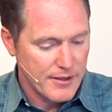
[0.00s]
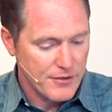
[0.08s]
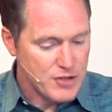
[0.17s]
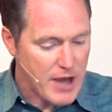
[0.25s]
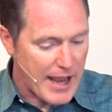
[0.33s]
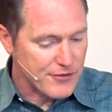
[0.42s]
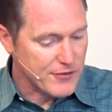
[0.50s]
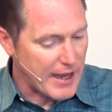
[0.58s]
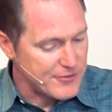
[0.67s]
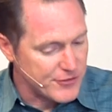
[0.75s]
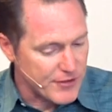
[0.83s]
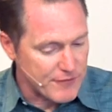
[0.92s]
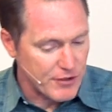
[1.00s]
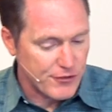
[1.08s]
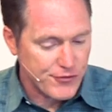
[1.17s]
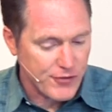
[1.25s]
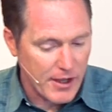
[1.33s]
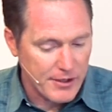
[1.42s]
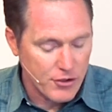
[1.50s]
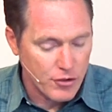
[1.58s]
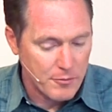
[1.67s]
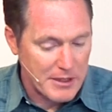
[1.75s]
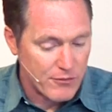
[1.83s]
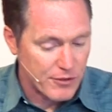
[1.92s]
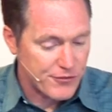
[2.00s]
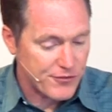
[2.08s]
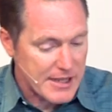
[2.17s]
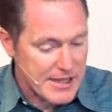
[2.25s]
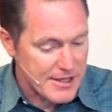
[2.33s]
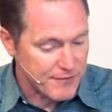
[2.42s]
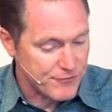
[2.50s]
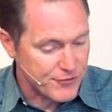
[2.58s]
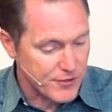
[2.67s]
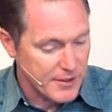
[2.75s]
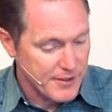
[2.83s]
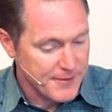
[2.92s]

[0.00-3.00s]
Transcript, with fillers: and chastises every son whom he receives.